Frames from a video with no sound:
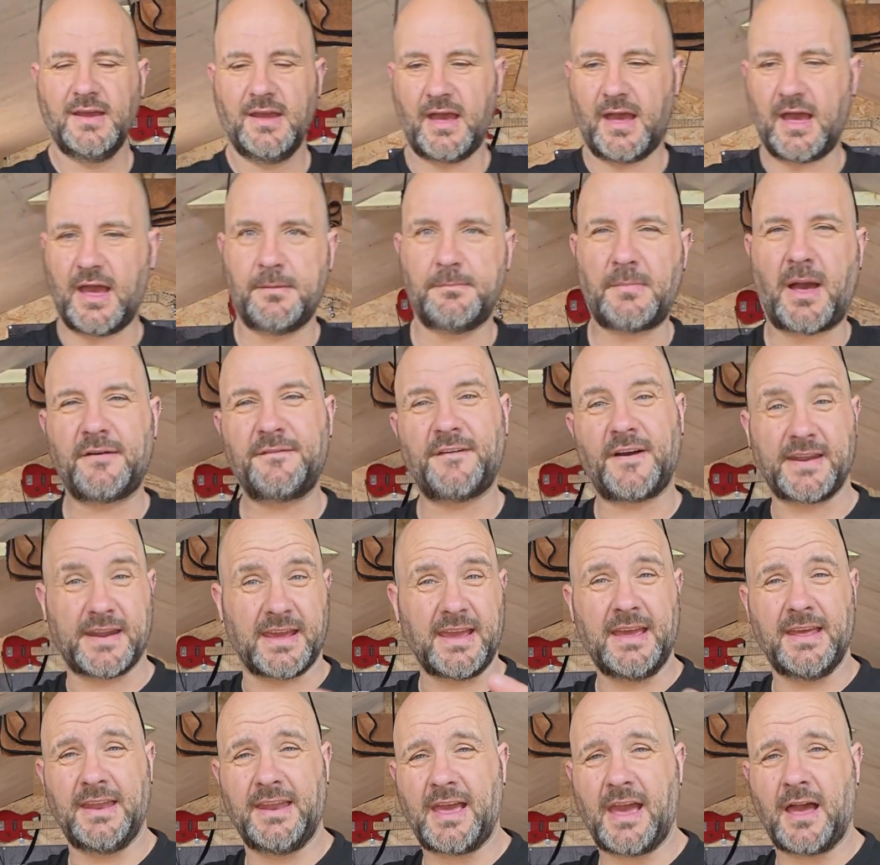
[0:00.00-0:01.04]
I've had
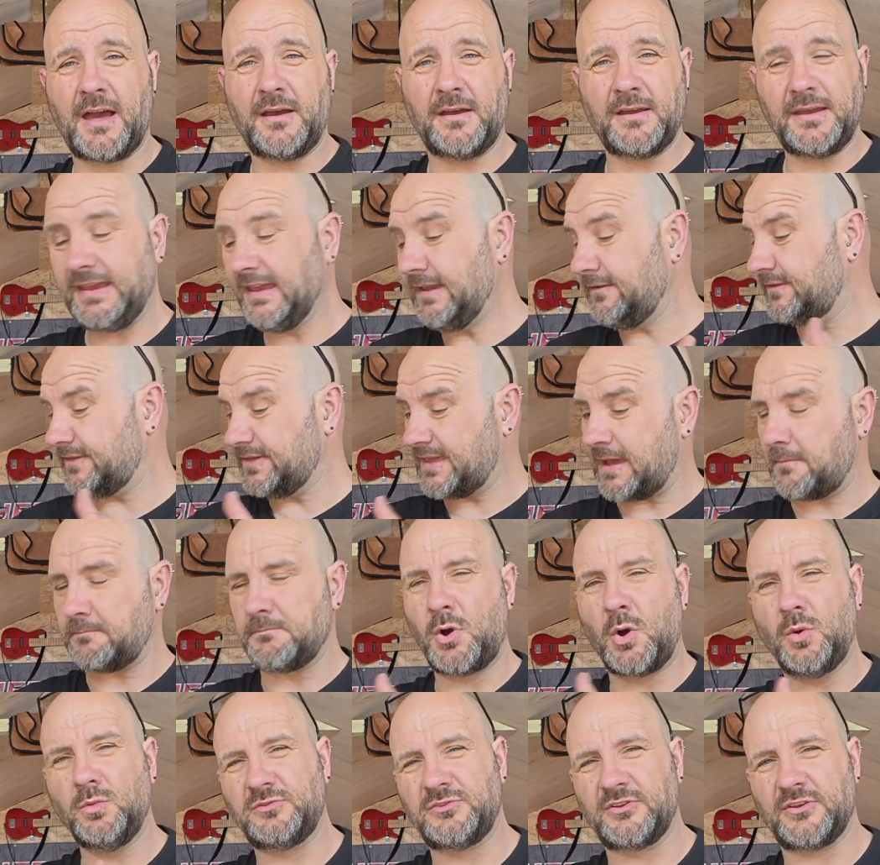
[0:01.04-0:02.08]
it in even that
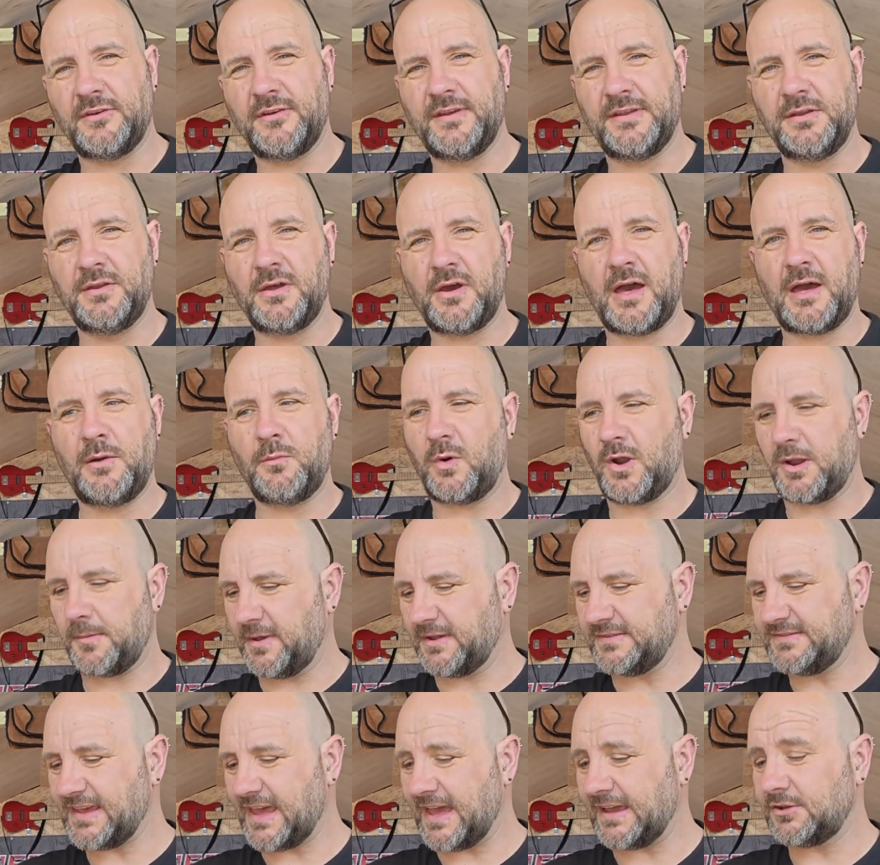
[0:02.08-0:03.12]
motor in one of
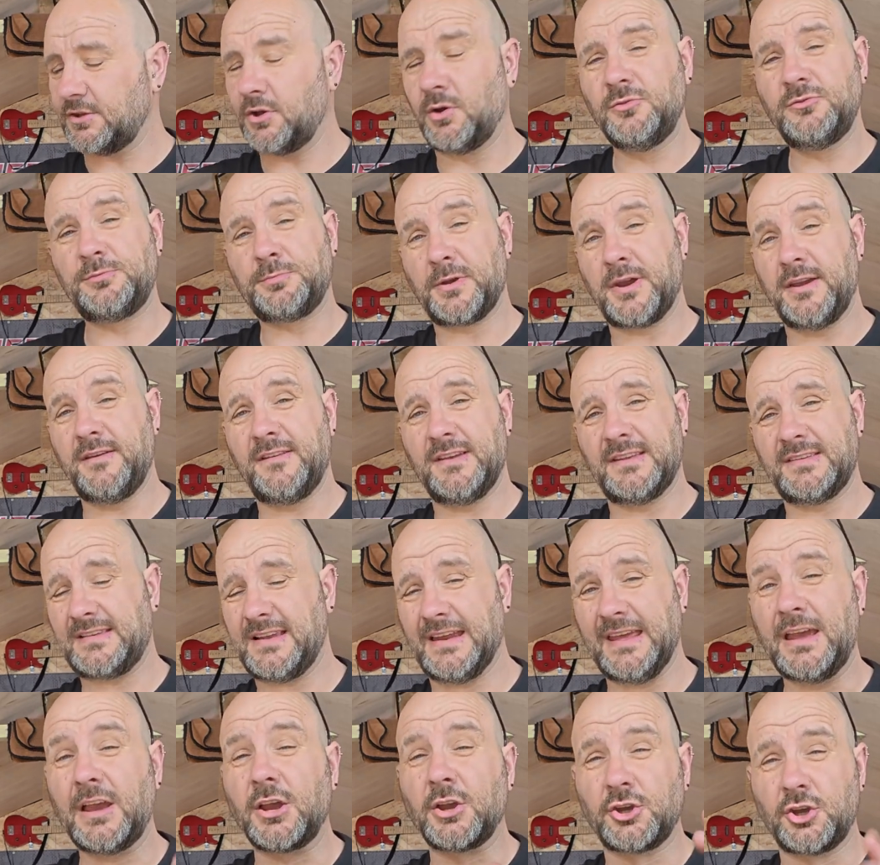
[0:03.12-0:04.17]
my Technos
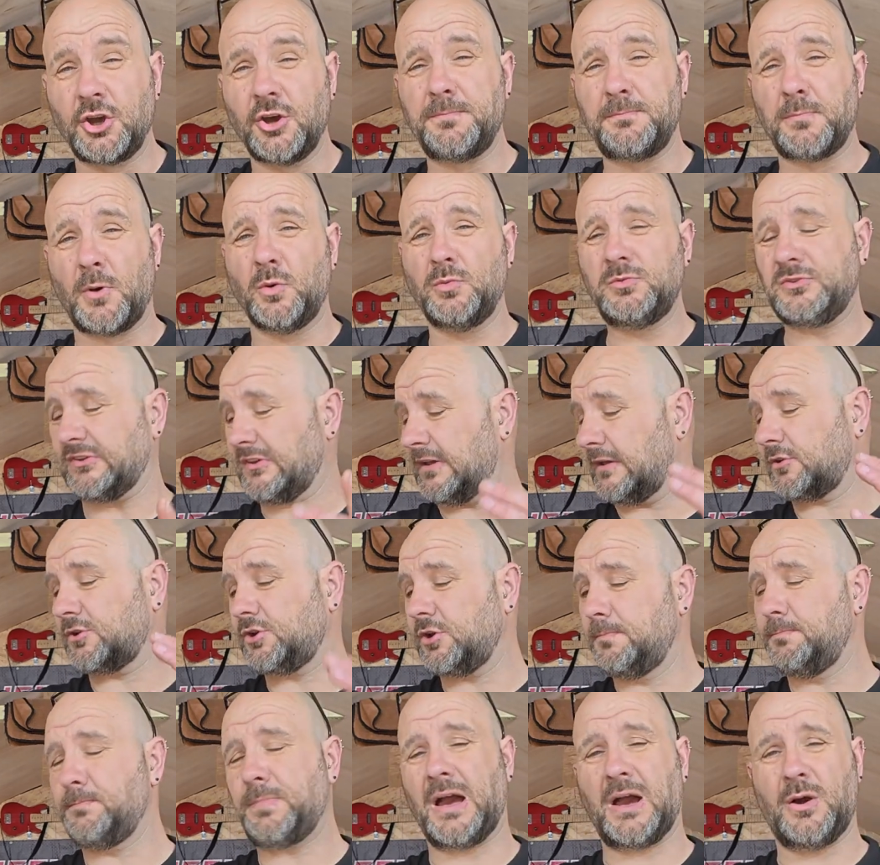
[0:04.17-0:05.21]
previously. Good motor,
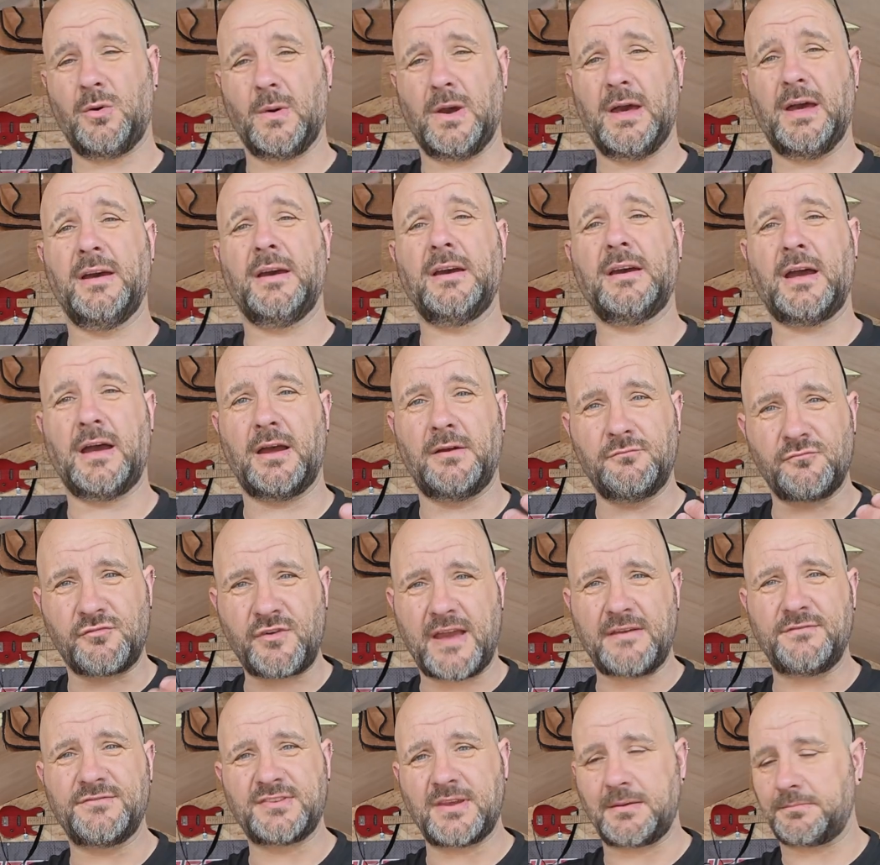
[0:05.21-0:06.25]
good power,
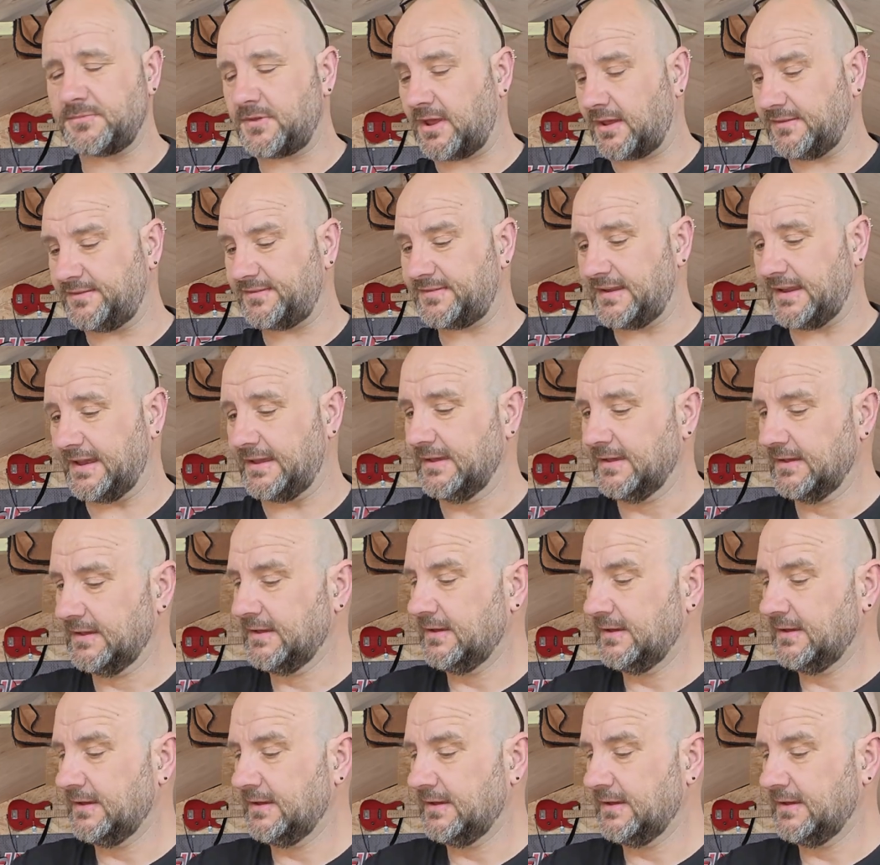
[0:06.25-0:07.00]
revs up nicely.